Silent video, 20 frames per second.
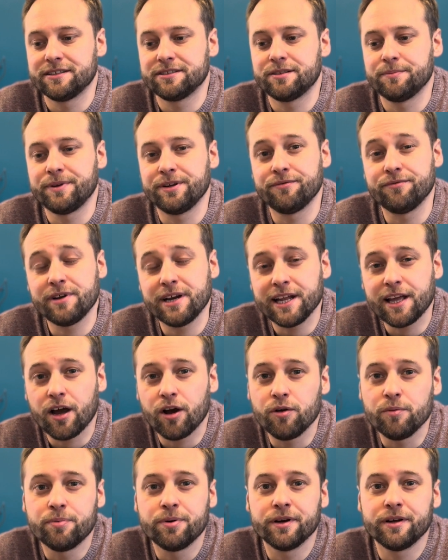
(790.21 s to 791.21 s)
to be really
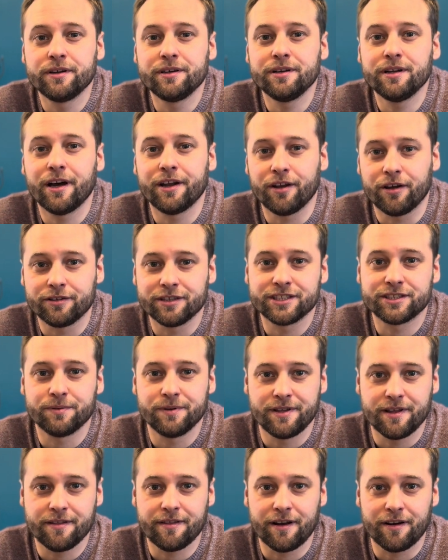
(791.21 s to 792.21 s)
open and honest with
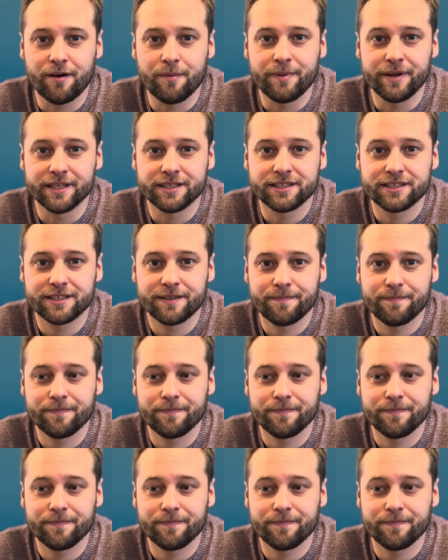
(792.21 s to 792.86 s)
your therapist.